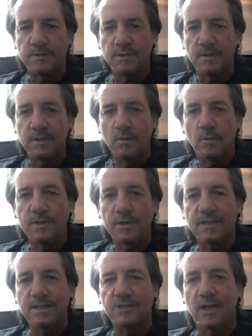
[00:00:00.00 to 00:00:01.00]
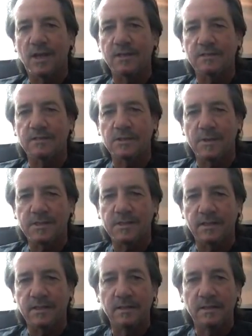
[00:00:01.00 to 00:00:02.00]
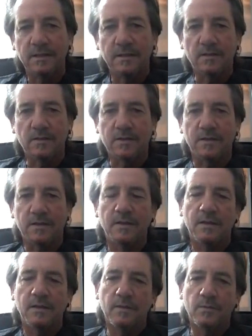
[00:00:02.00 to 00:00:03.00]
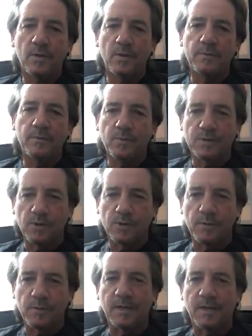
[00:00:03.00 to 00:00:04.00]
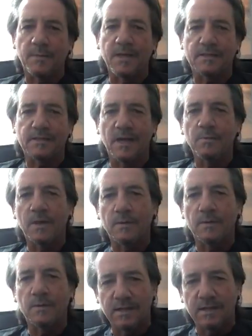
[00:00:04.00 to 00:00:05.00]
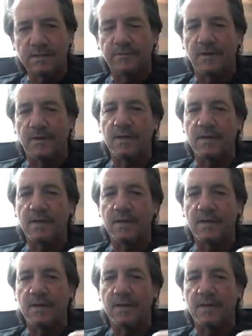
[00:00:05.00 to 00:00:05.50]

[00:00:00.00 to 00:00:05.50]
Where's that challenge? Especially, look, when we're talking about the MLS, I went and was 35.